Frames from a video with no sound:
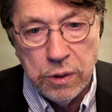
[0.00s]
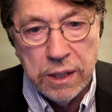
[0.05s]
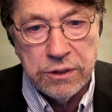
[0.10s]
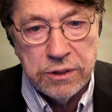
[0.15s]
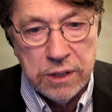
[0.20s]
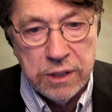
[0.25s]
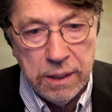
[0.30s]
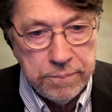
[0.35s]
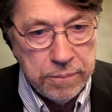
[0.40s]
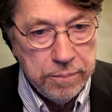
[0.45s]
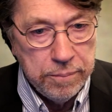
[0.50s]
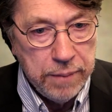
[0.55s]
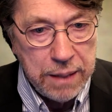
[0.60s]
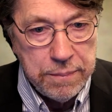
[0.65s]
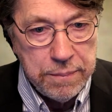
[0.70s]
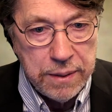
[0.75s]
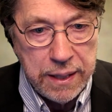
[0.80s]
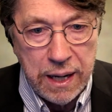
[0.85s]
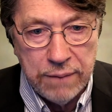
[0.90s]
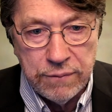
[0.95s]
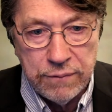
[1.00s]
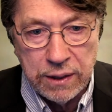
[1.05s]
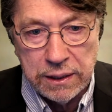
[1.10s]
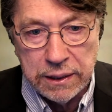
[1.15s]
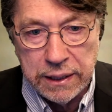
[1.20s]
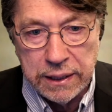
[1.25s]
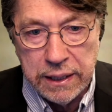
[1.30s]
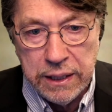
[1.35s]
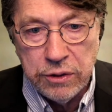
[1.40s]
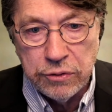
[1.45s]
except maybe they have a
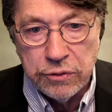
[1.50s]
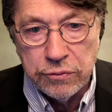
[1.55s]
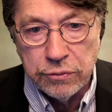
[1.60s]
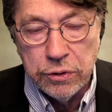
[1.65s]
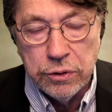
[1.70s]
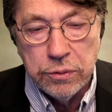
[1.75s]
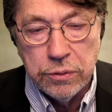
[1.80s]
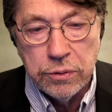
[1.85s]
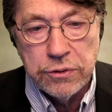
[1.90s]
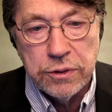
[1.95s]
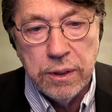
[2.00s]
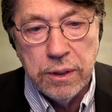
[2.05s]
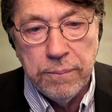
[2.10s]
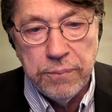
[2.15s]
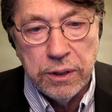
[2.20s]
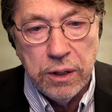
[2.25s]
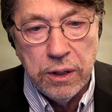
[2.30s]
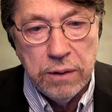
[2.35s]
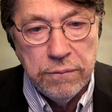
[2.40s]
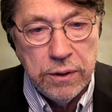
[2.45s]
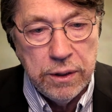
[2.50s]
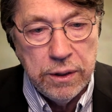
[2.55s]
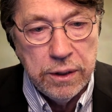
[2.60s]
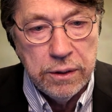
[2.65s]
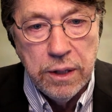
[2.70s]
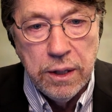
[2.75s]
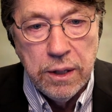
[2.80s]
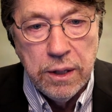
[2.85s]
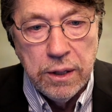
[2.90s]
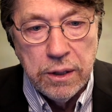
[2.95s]
cleaning crew or something over there.